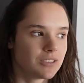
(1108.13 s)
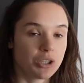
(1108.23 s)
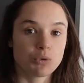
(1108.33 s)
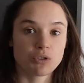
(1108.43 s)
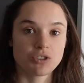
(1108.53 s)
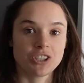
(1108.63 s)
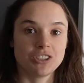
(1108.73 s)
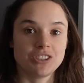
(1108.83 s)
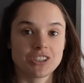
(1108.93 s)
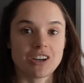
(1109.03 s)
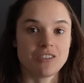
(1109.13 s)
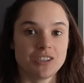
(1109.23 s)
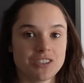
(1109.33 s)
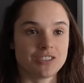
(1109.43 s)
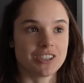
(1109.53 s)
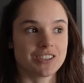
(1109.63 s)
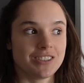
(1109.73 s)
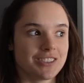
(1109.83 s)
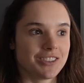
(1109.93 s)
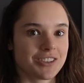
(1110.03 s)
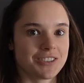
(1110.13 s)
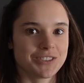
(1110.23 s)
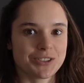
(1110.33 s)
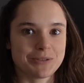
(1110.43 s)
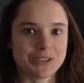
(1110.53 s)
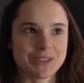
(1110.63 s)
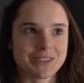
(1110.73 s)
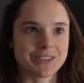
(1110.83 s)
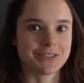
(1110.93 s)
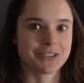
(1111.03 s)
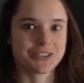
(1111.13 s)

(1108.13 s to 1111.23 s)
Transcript: Yeah. And we also get a discount as a resident in the coffee shop, which is super